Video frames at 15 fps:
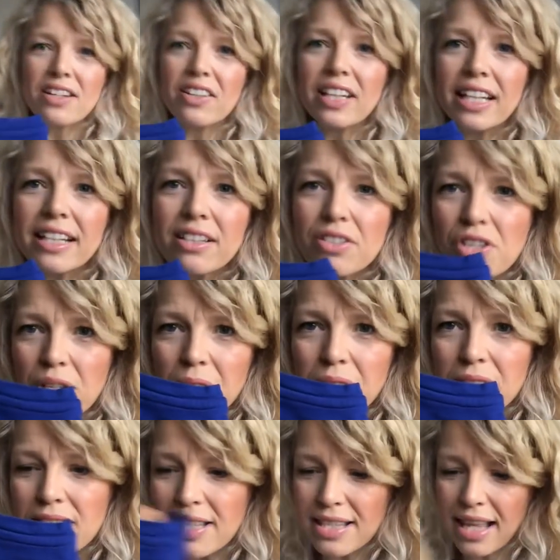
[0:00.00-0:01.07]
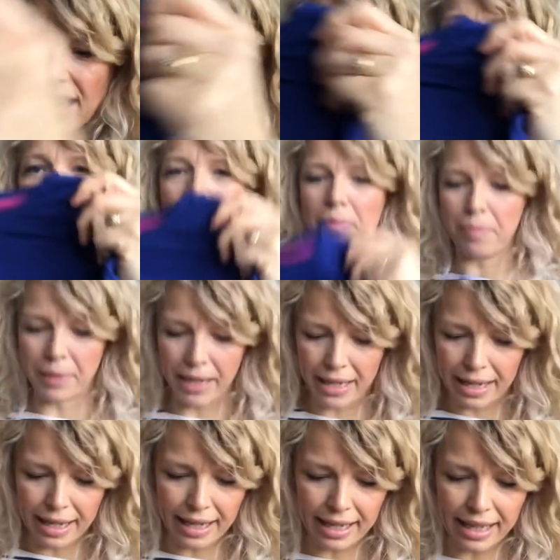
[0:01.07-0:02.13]
got the little jewels sign at the
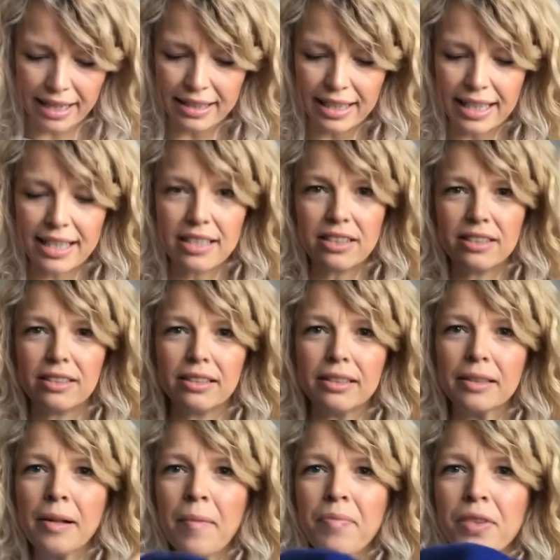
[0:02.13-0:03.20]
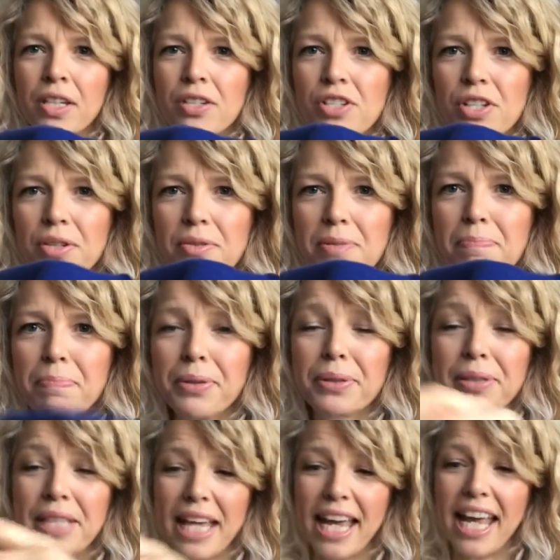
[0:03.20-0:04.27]
back and the little jewels
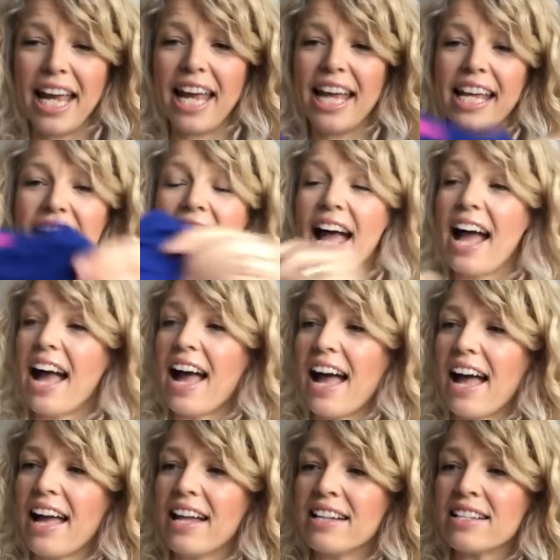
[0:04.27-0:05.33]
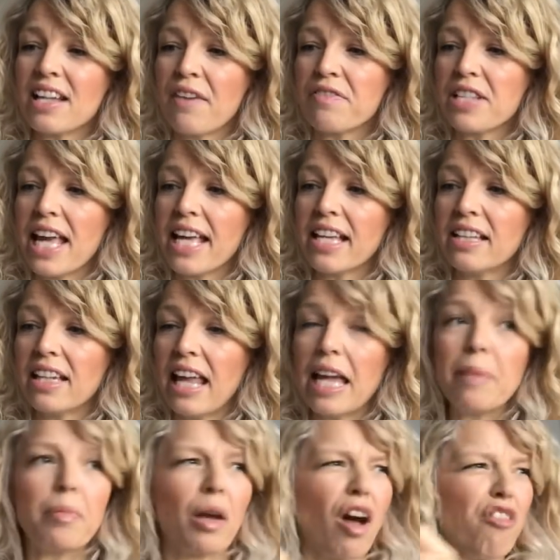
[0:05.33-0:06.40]
bunny. And I've taken the
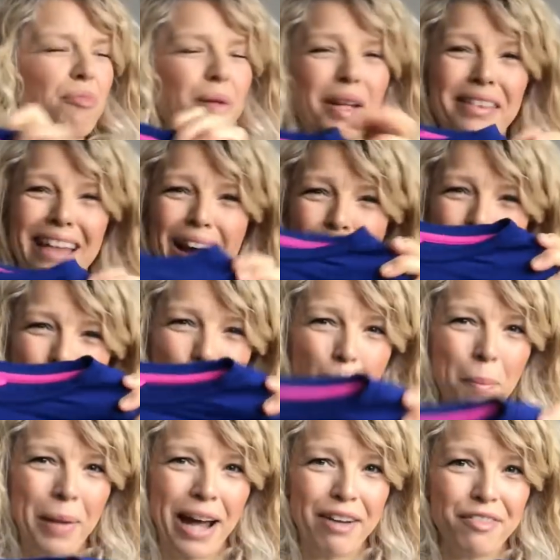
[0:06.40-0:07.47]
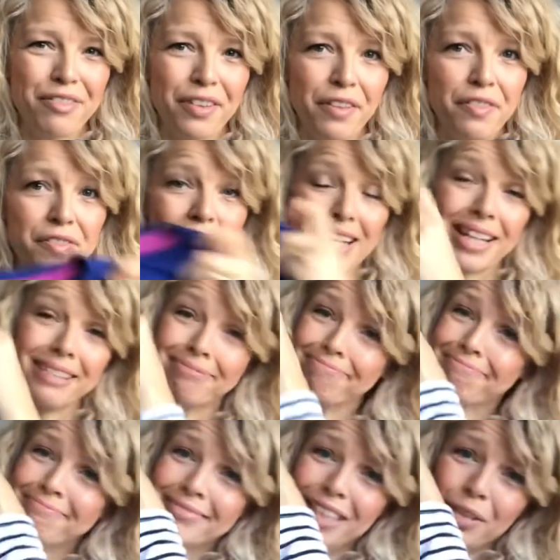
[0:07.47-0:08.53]
label off, but that was £1.50.
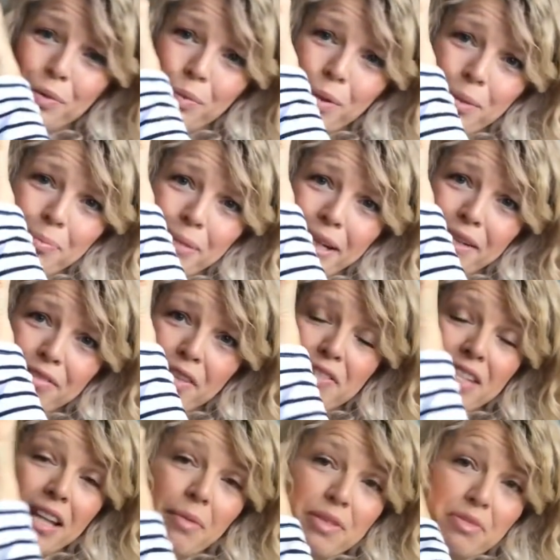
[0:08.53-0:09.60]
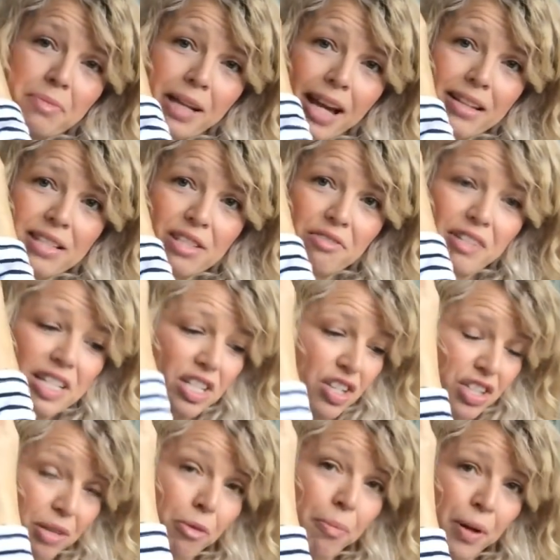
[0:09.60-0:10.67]
£1.50, and that was from Cancer
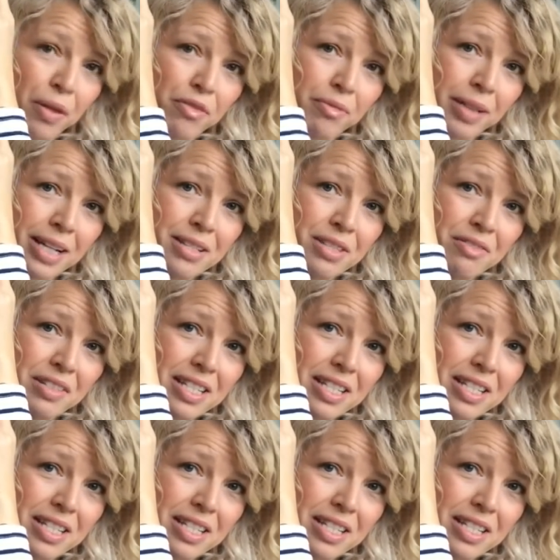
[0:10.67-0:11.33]
Research. They were both from Cancer